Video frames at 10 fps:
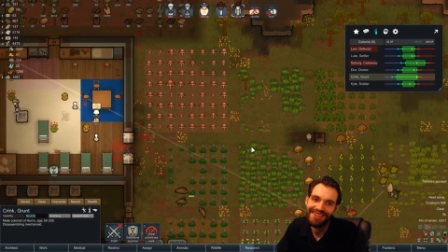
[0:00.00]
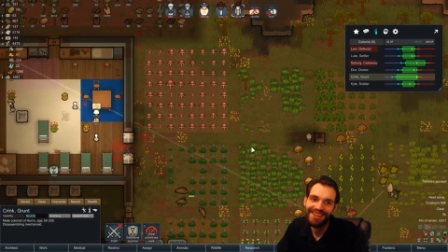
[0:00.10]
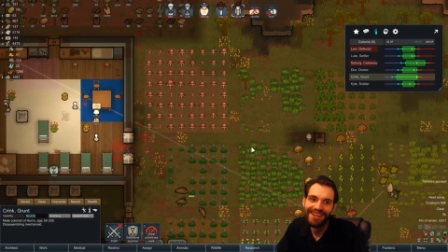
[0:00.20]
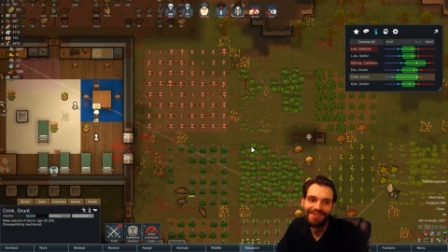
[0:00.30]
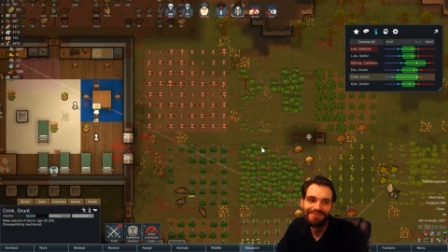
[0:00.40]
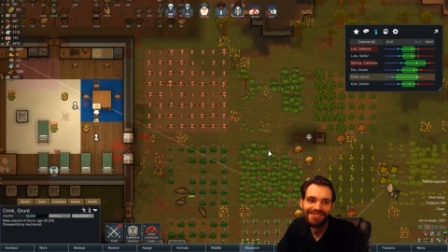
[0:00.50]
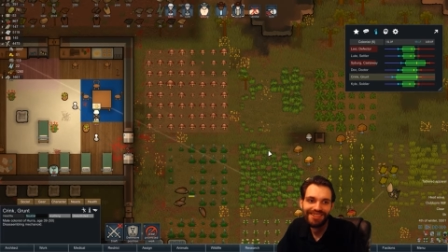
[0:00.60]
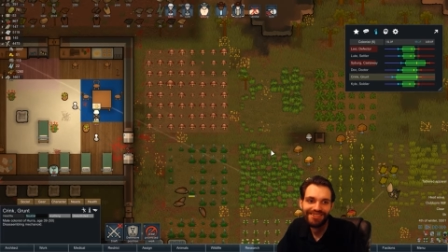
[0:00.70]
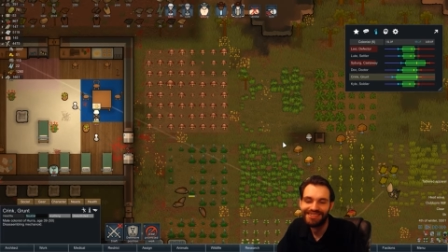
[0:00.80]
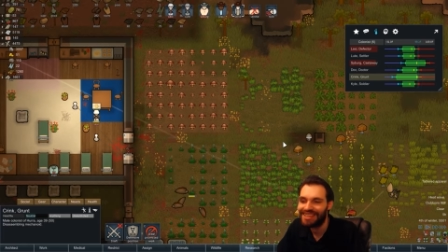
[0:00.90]
I'm
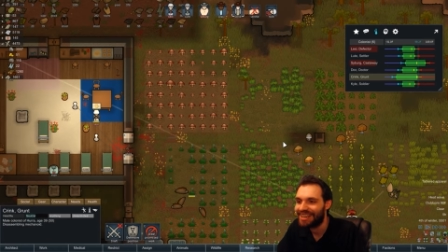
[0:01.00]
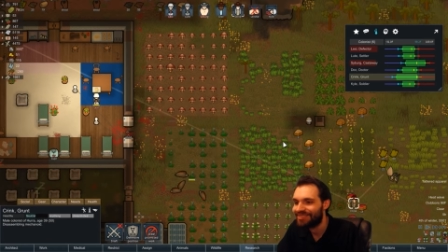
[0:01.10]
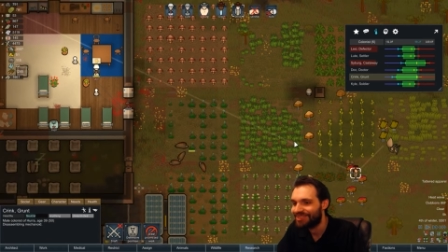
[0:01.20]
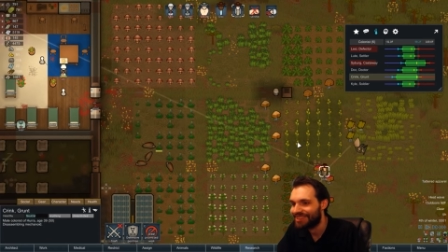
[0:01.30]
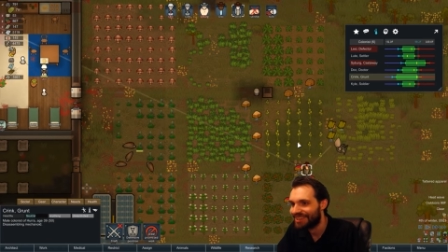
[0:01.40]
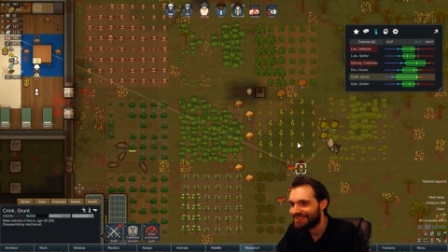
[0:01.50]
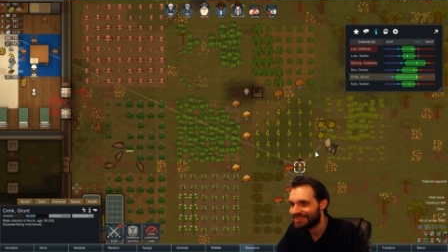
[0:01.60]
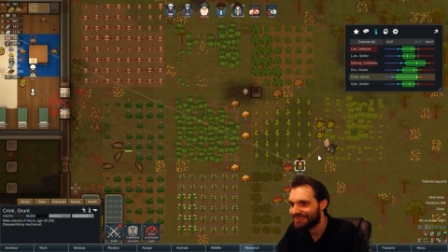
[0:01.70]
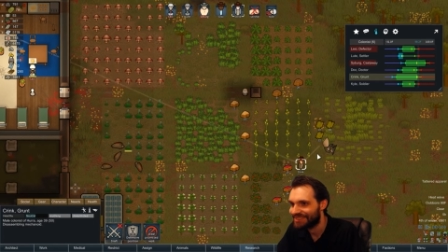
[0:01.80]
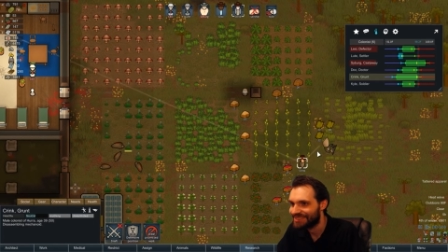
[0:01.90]
so sad we
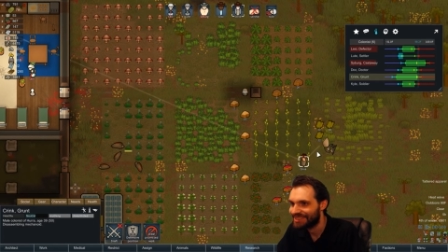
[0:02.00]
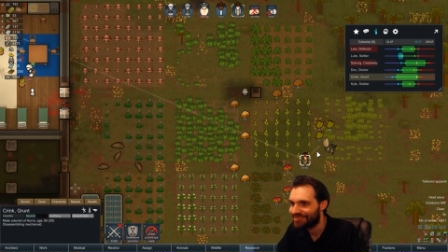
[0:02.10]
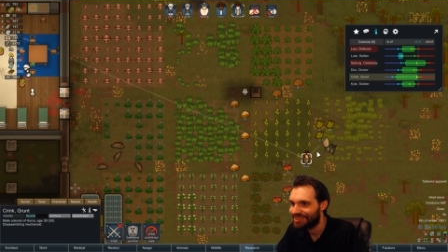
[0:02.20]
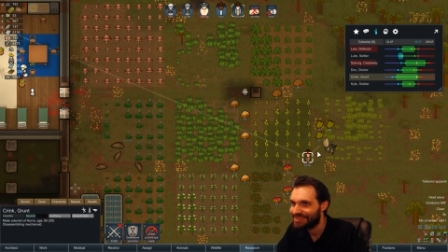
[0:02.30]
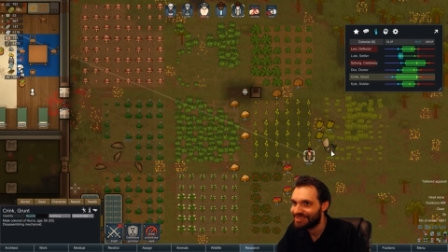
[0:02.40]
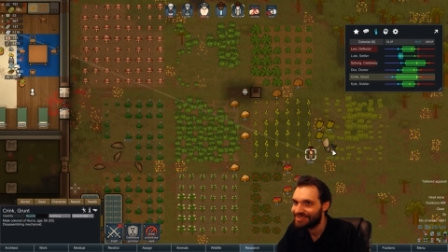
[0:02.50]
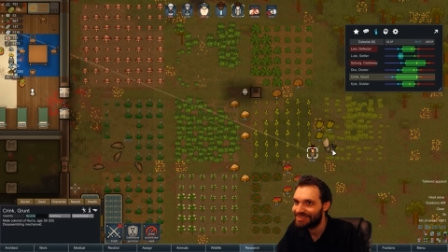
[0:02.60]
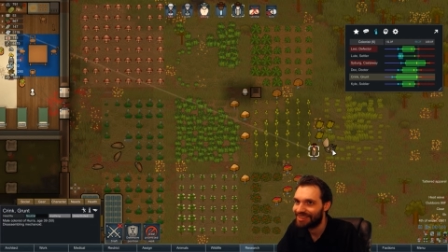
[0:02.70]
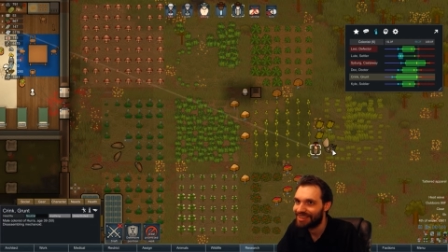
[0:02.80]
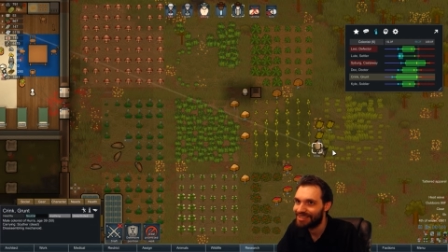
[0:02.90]
lost Lurcha we just
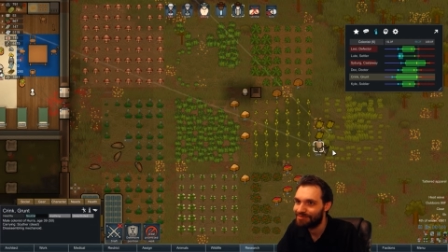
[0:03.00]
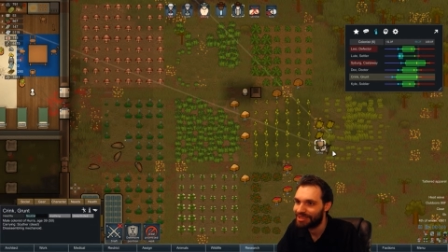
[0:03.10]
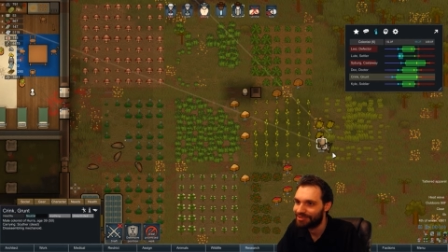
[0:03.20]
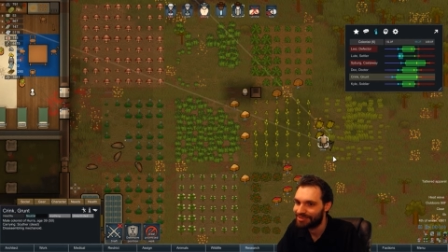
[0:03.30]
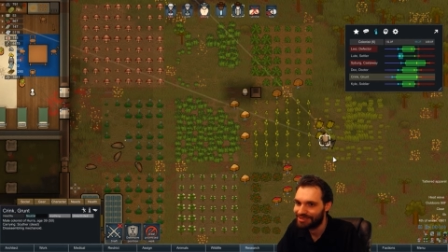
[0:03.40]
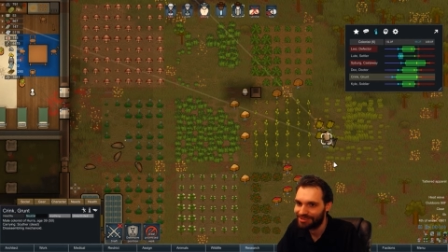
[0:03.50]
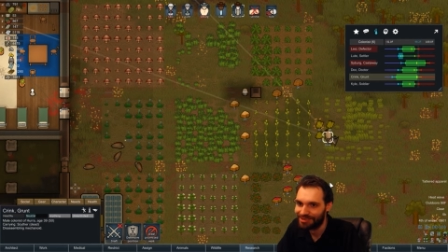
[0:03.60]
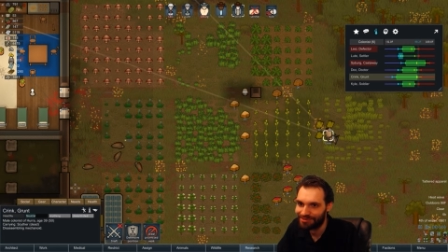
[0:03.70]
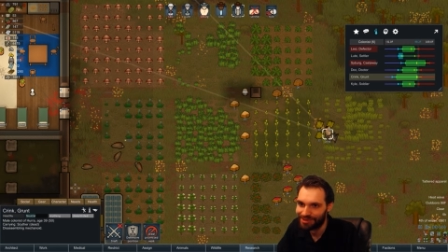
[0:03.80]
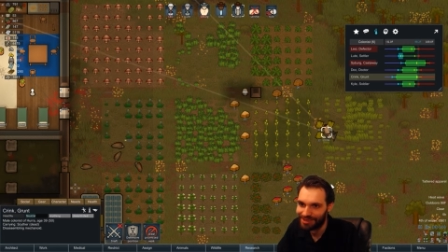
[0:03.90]
got him and he was
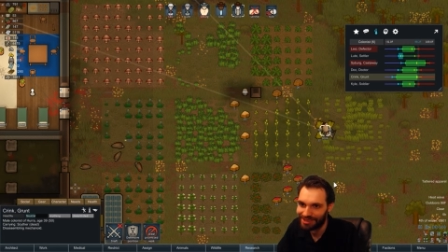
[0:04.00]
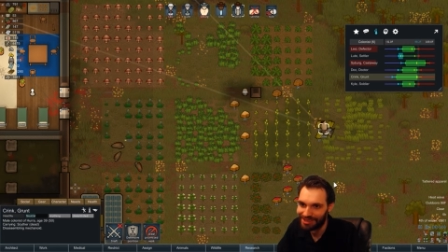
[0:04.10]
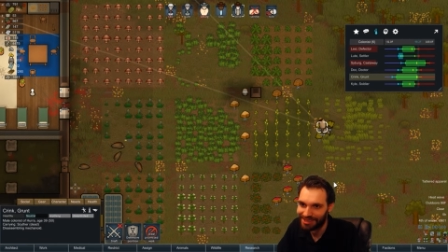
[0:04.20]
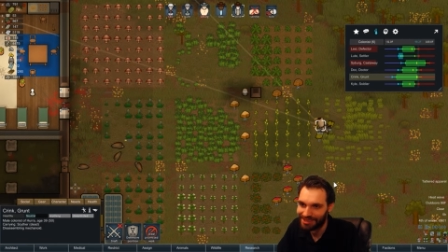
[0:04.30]
doing work